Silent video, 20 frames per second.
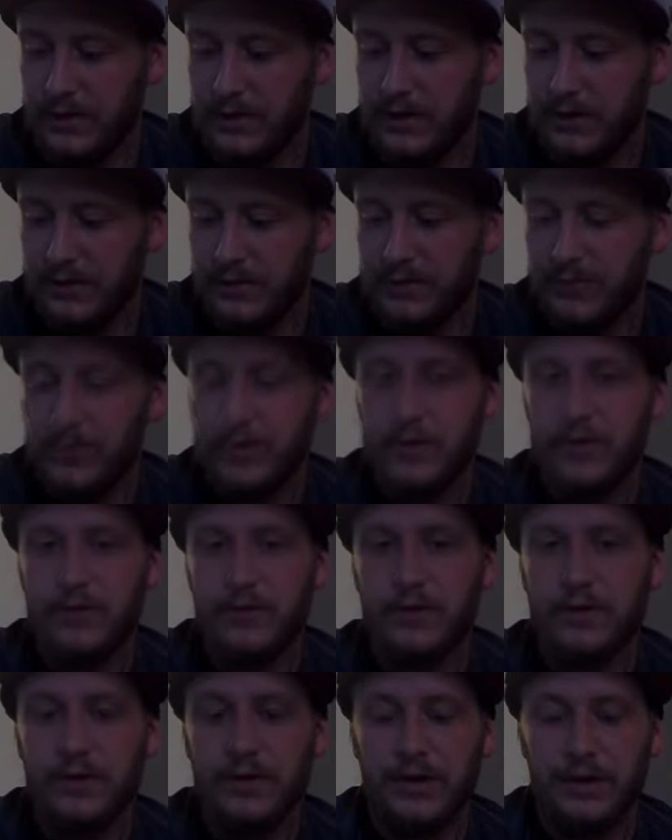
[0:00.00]
And for me as
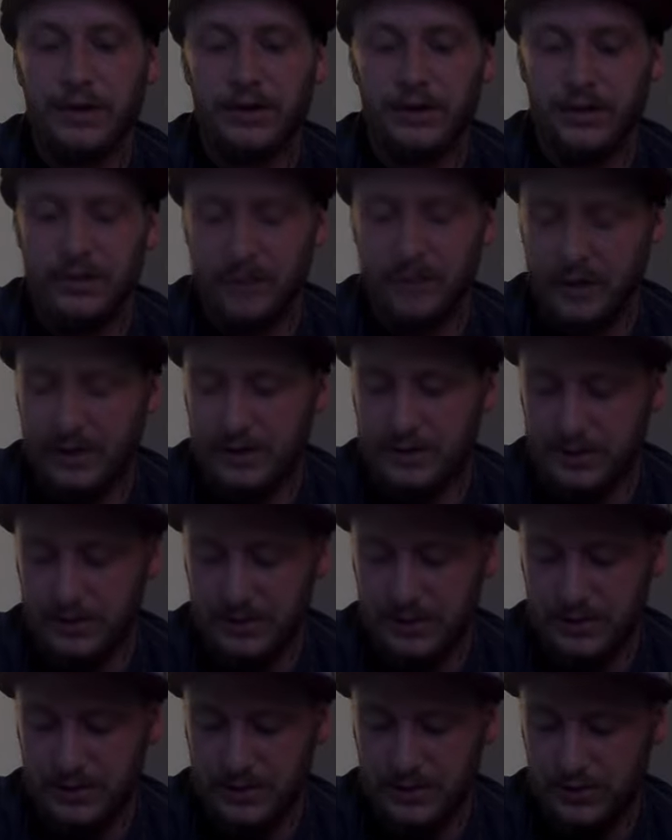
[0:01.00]
well. Like I said,
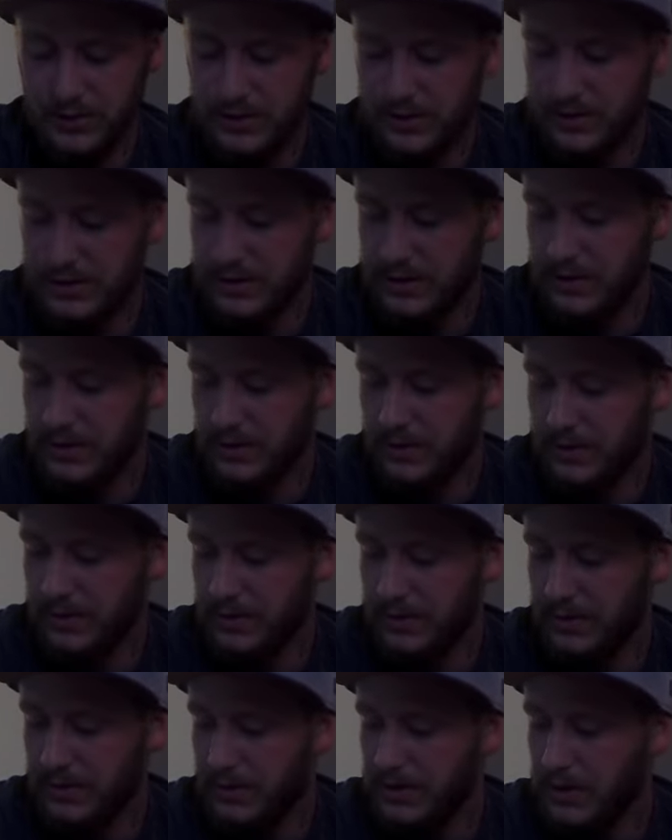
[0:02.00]
I enjoy the time with
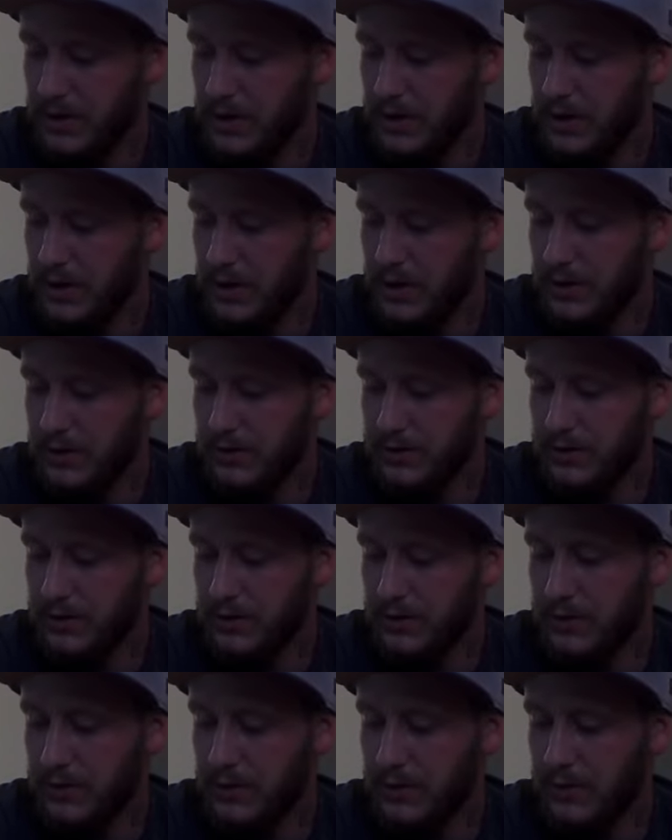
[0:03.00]
her.
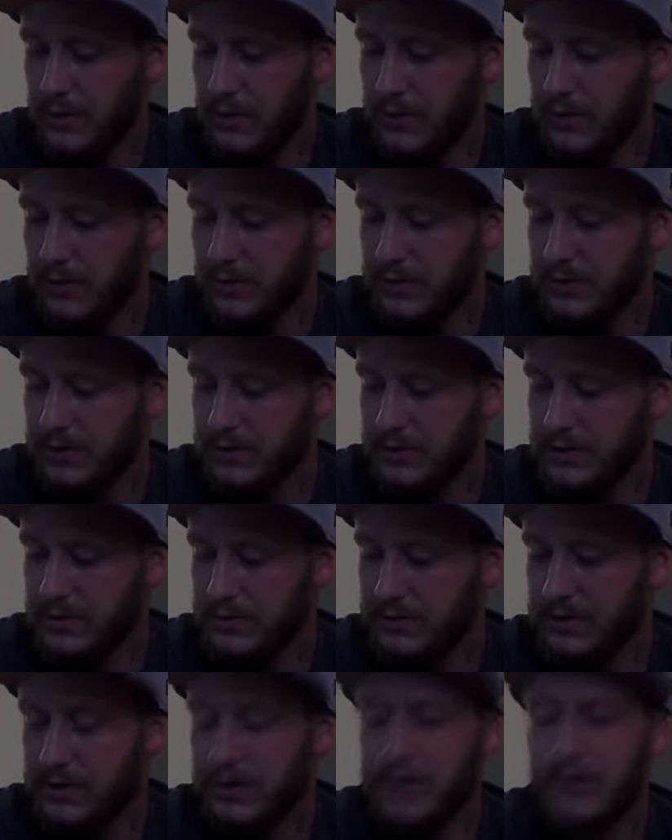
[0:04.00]
So, but we
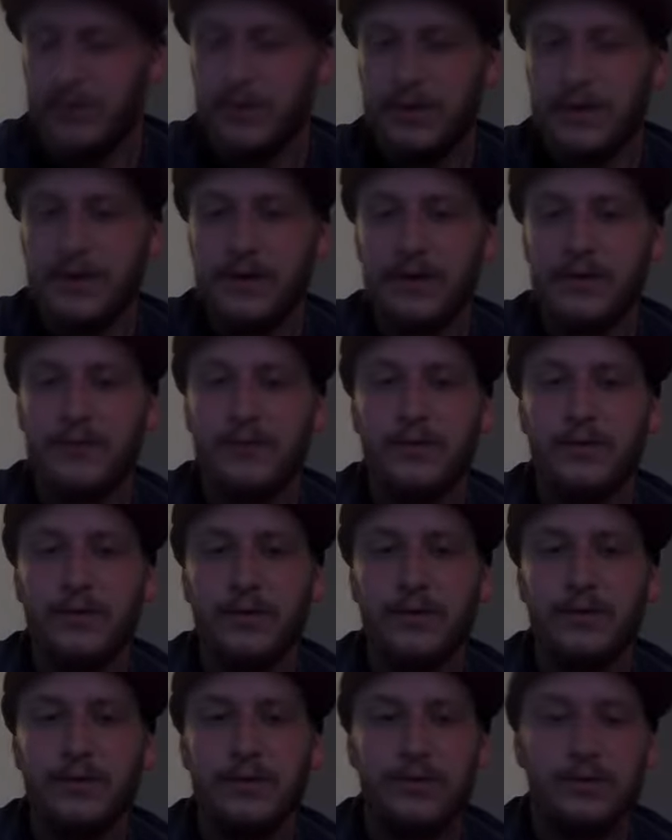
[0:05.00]
need to be careful
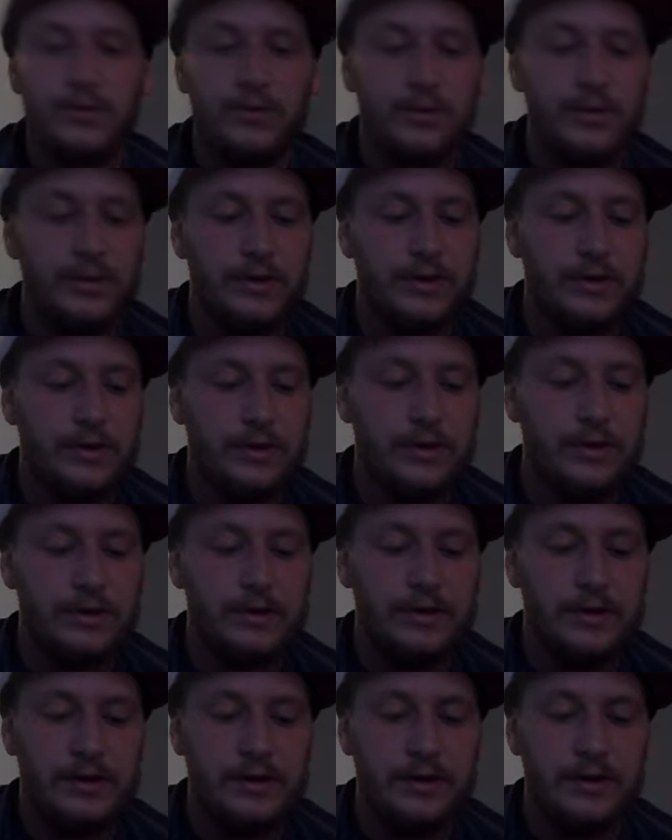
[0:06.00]
what we do with our daughter's
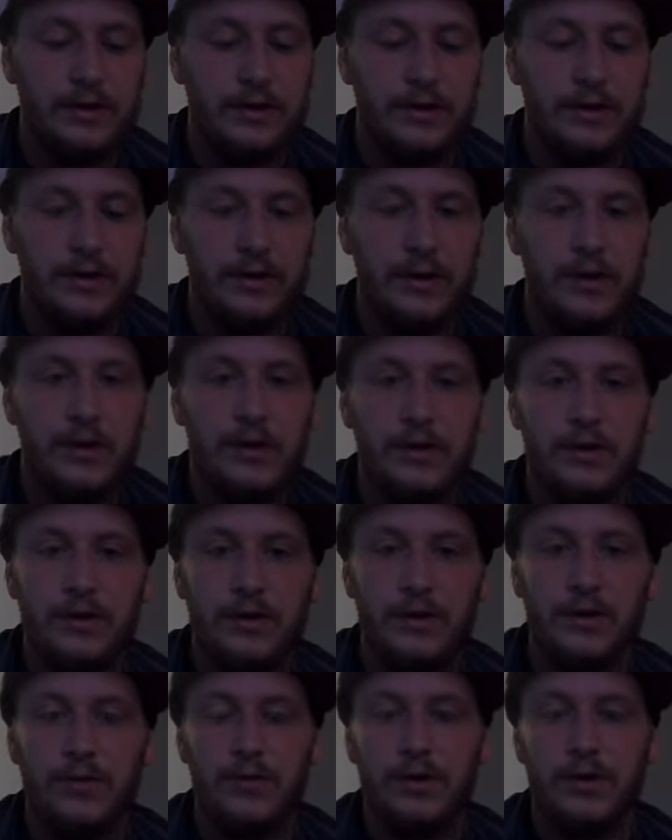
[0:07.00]
hair. You
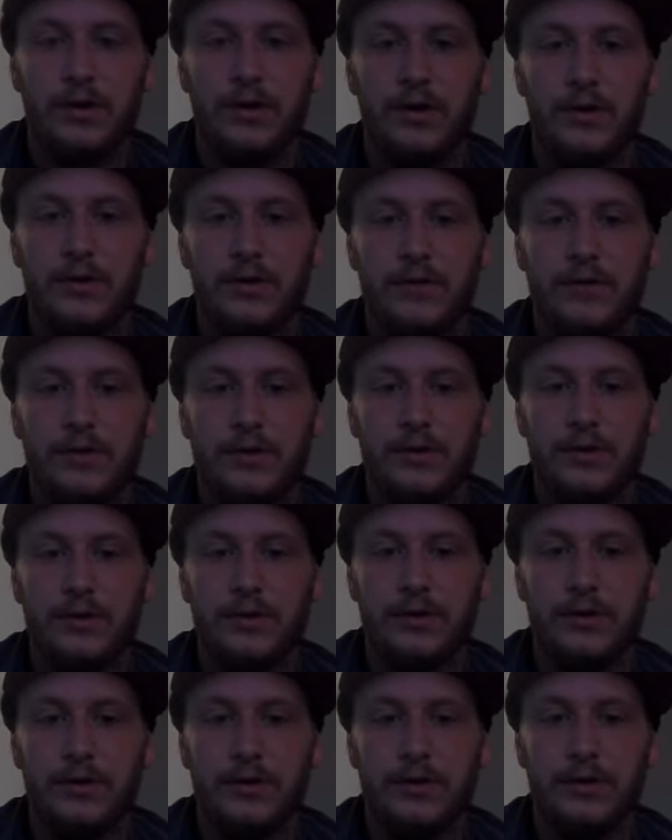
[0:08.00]
don't want to overload
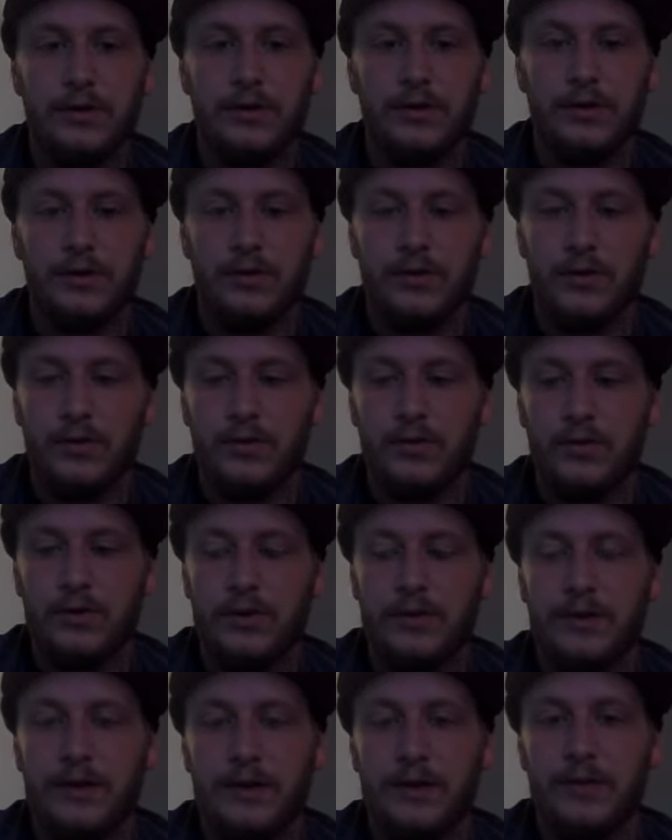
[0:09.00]
it. You don't want
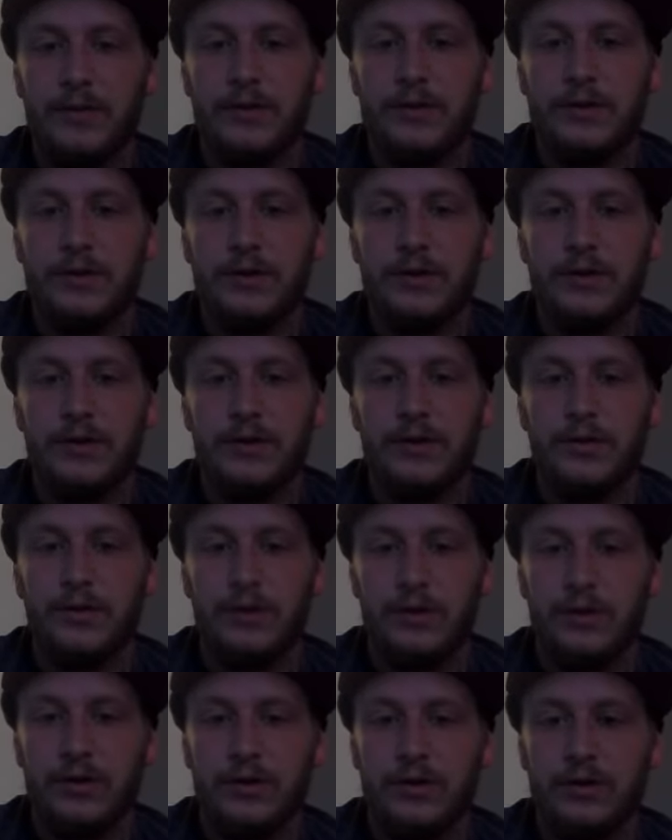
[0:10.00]
to damage it. You
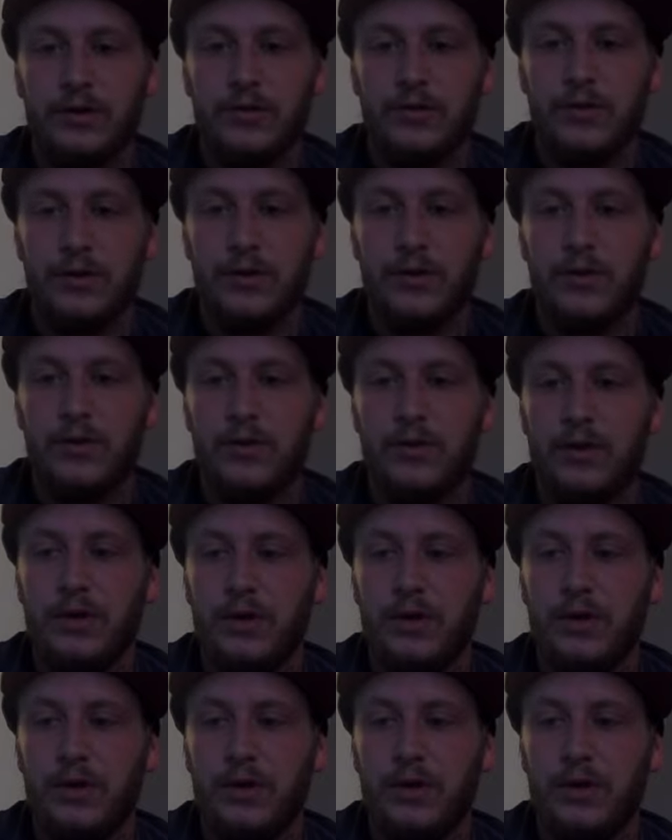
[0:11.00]
want it to grow.